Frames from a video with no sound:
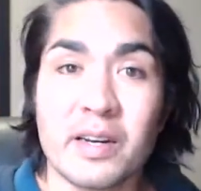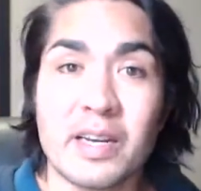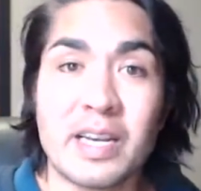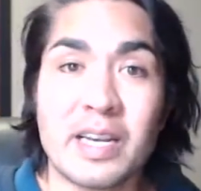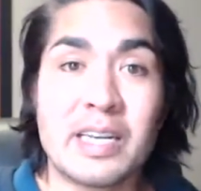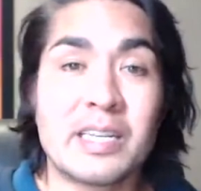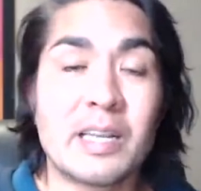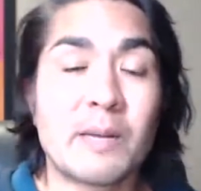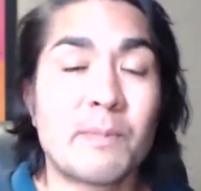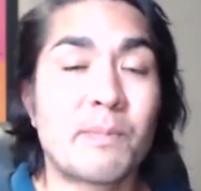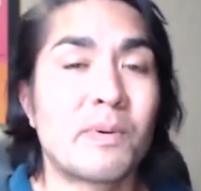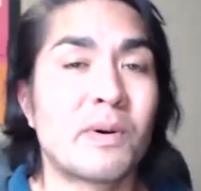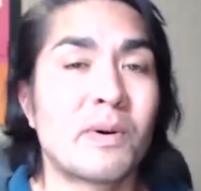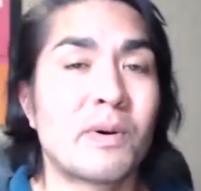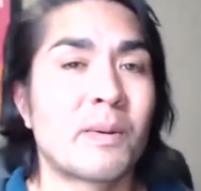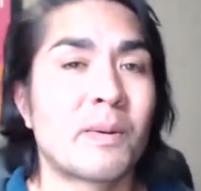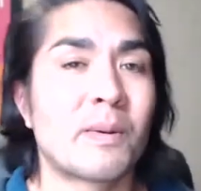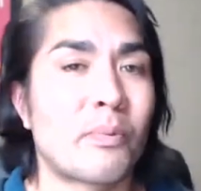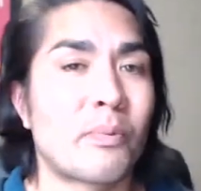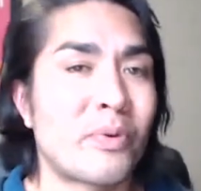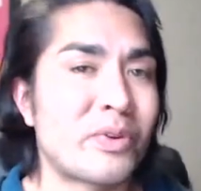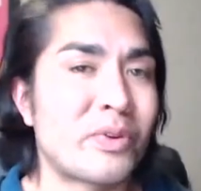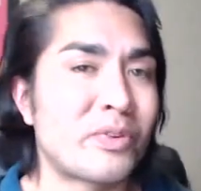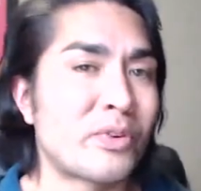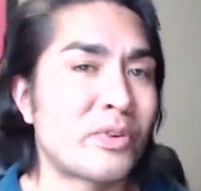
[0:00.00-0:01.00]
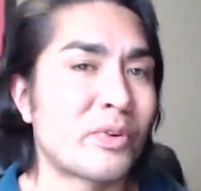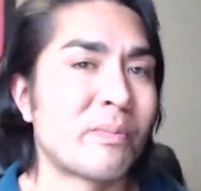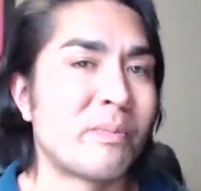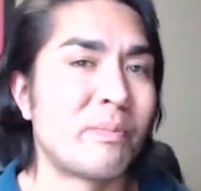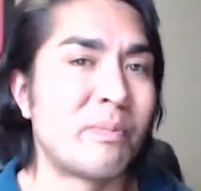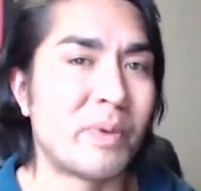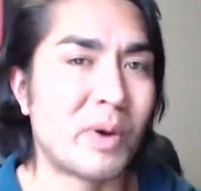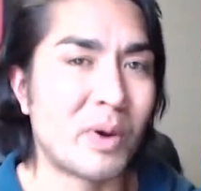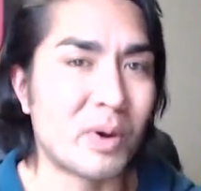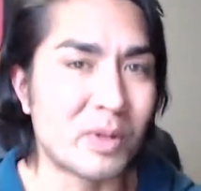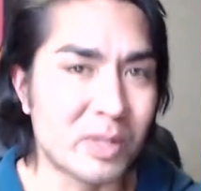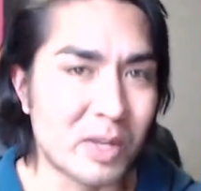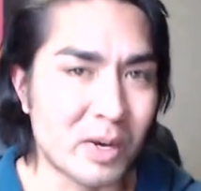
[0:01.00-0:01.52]
he did put a printer
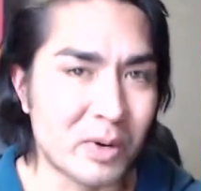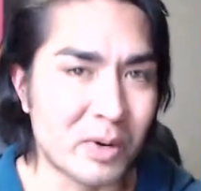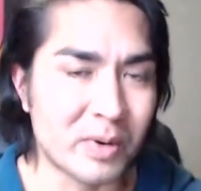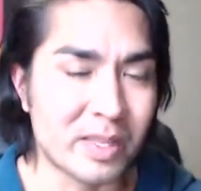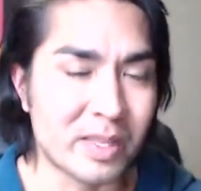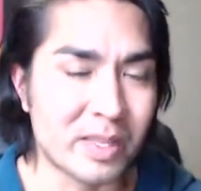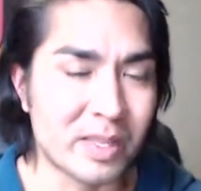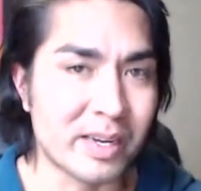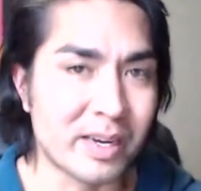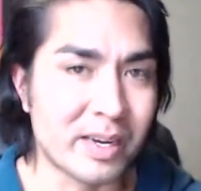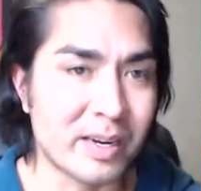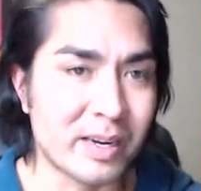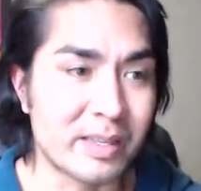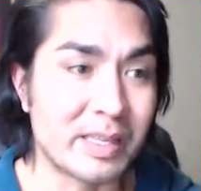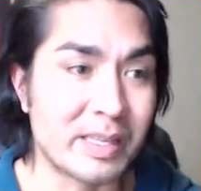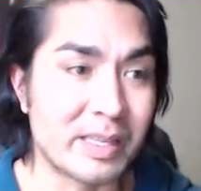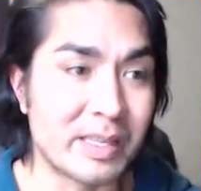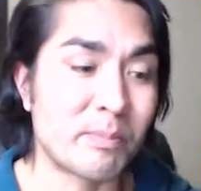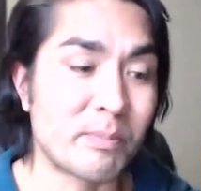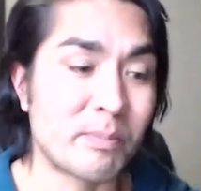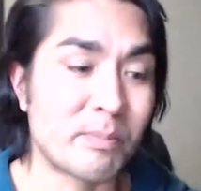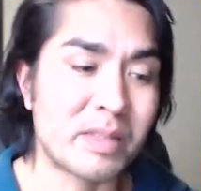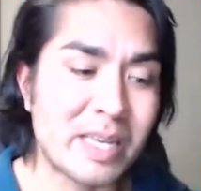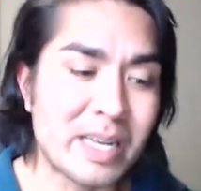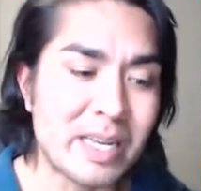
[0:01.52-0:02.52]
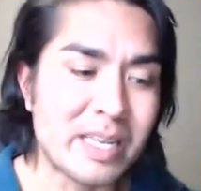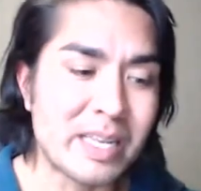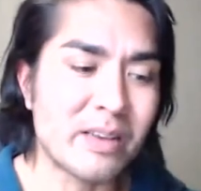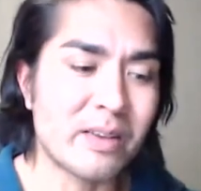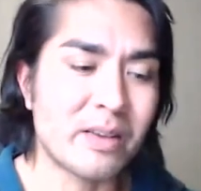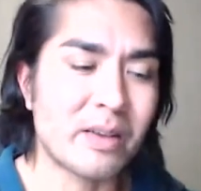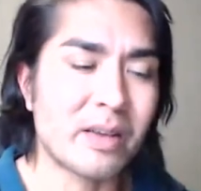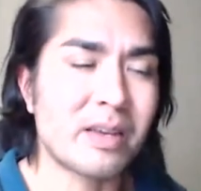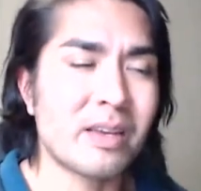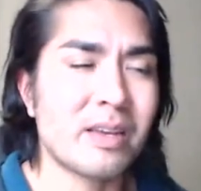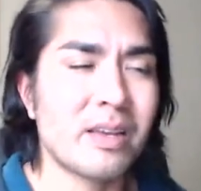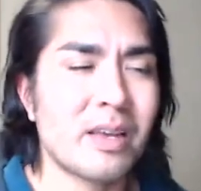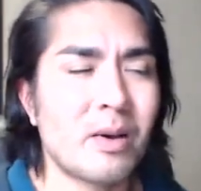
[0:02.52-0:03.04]
bolo in there that plenty,
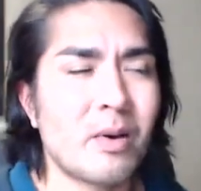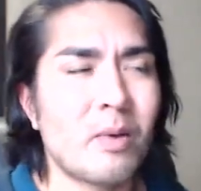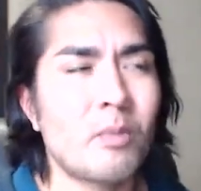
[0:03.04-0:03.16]
uh,